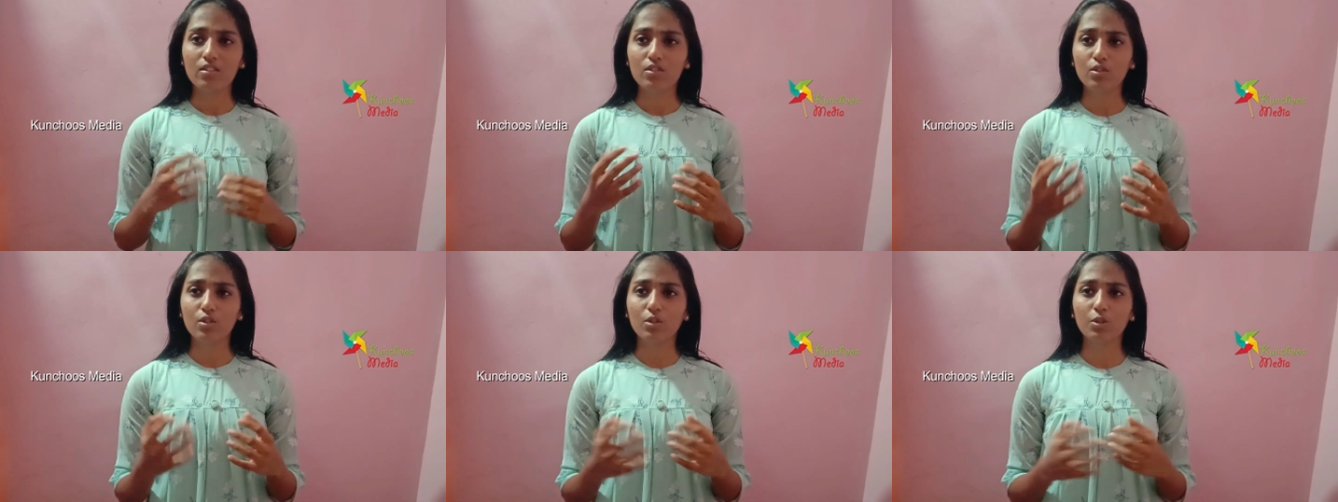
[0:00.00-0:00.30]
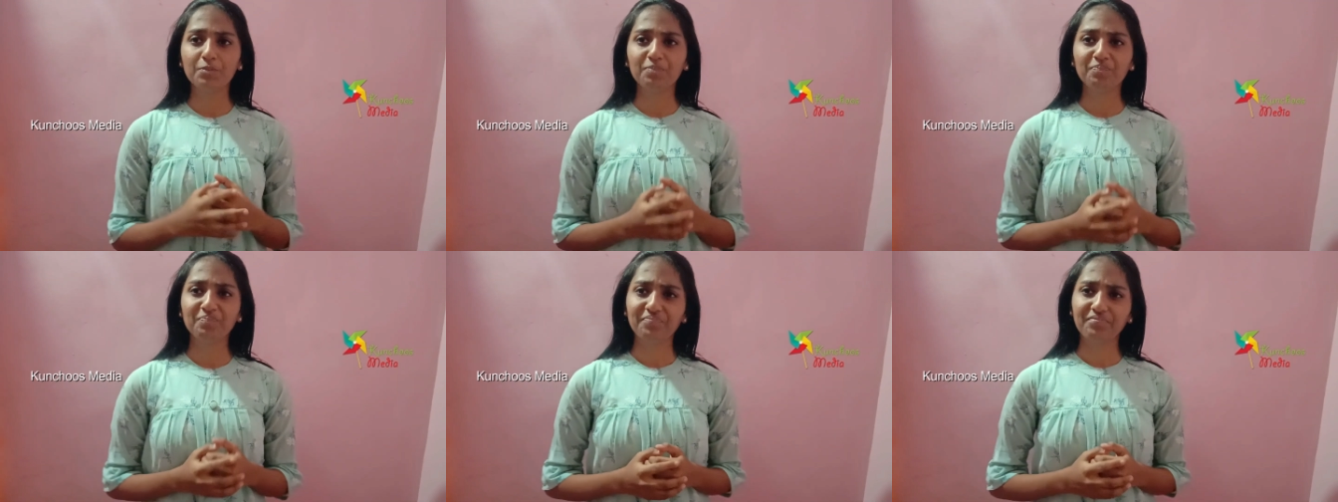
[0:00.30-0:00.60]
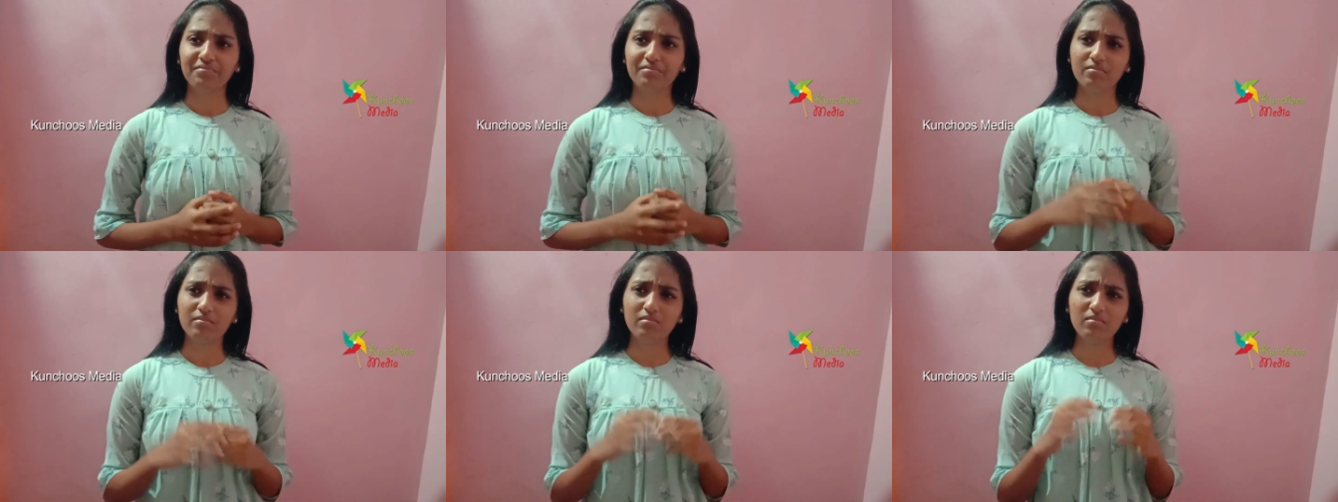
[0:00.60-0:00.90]
So
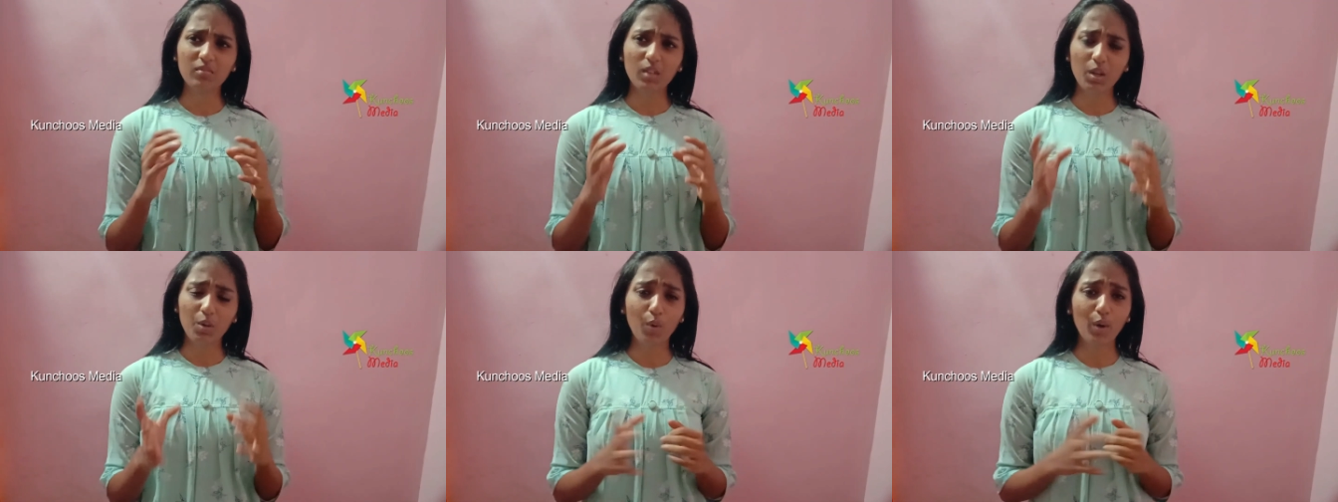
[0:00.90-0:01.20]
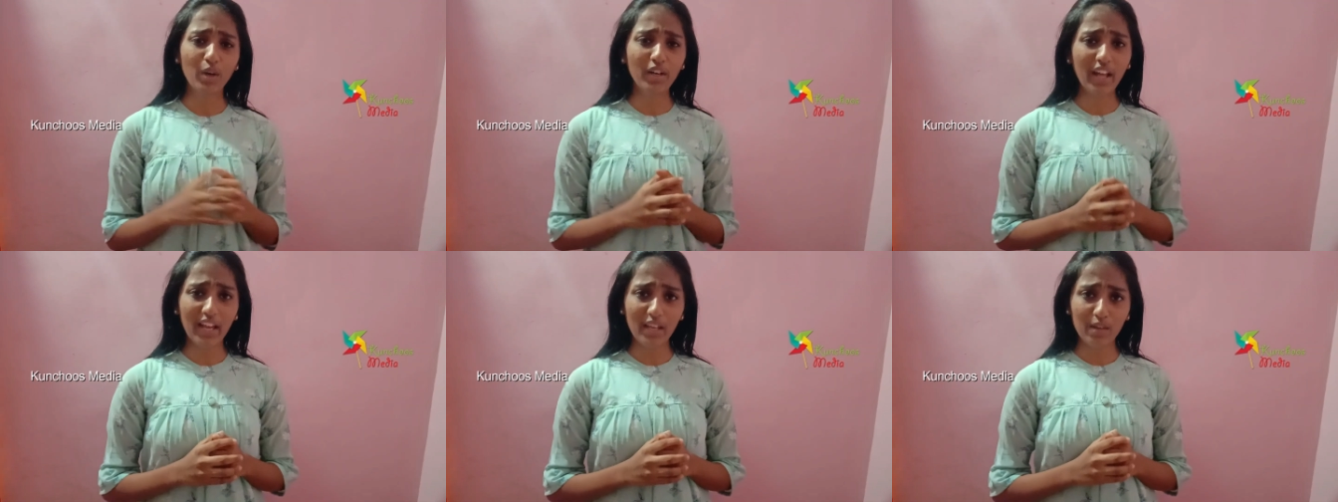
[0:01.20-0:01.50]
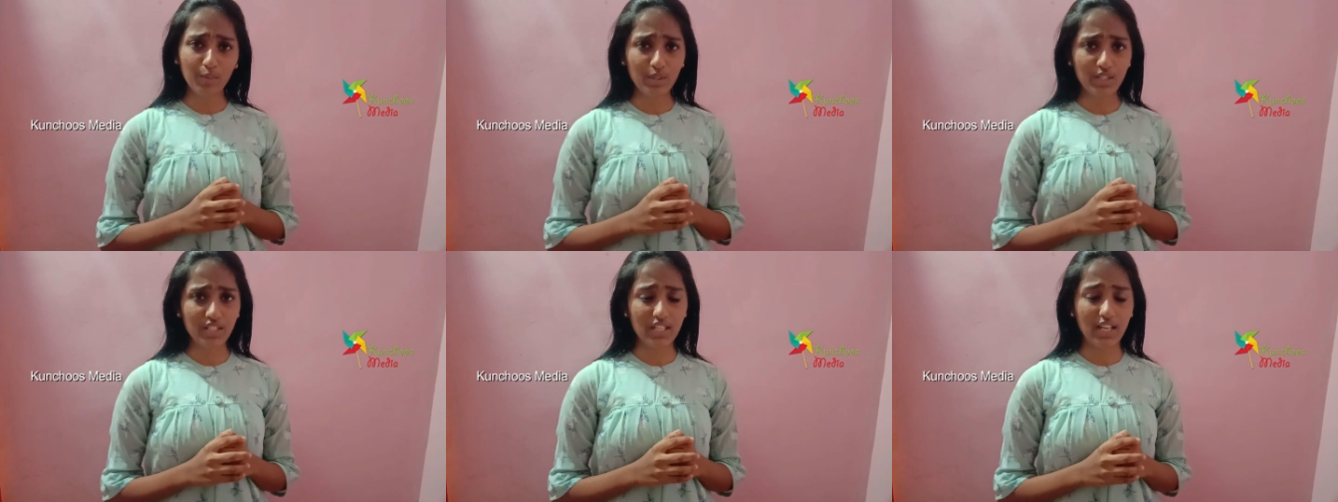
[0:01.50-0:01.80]
what
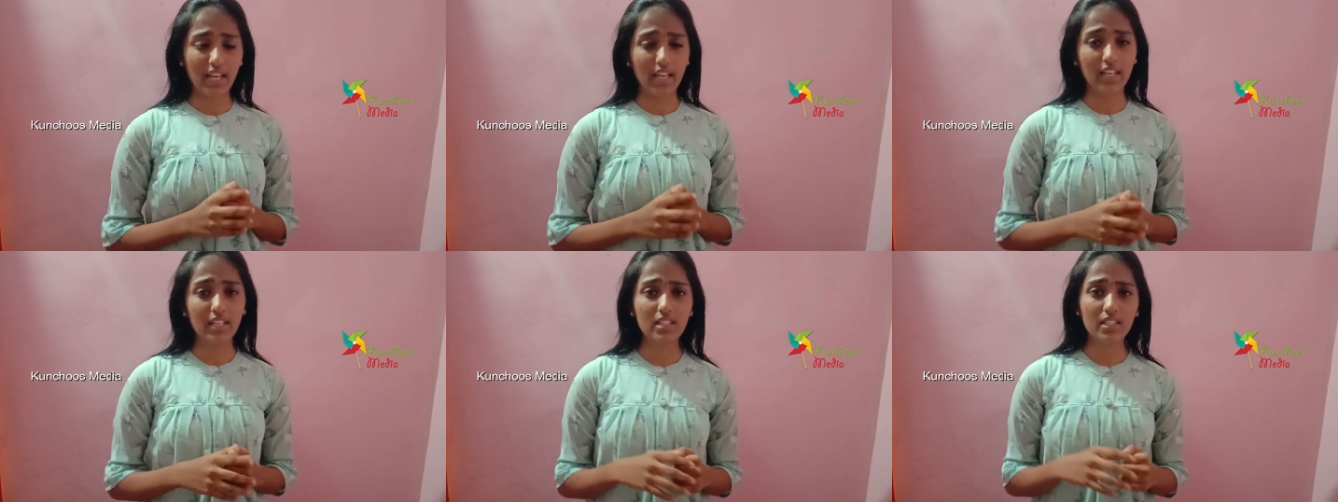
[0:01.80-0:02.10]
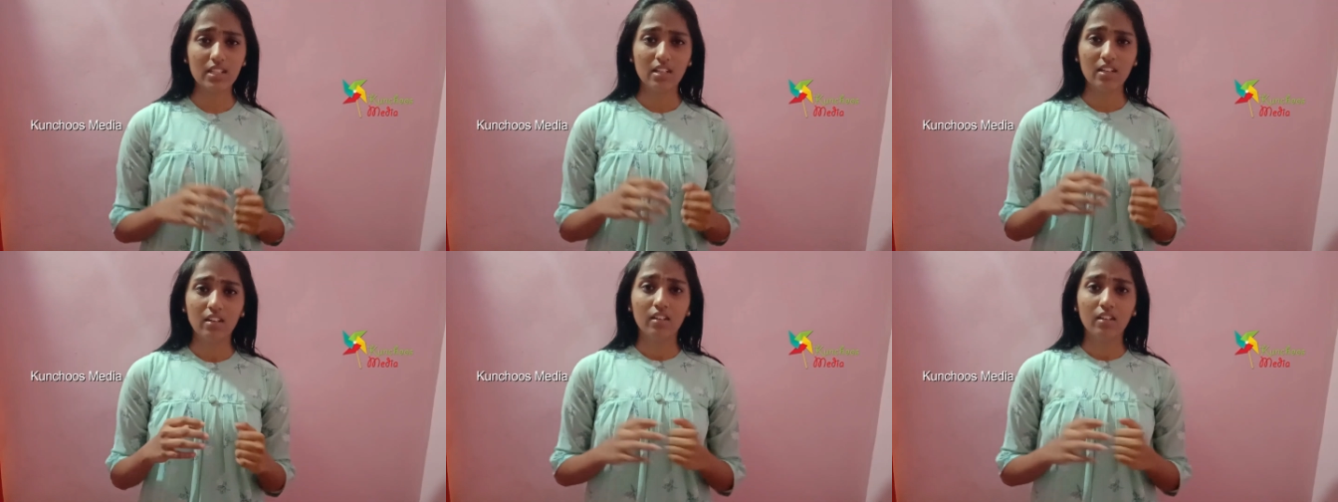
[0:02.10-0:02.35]
I would say is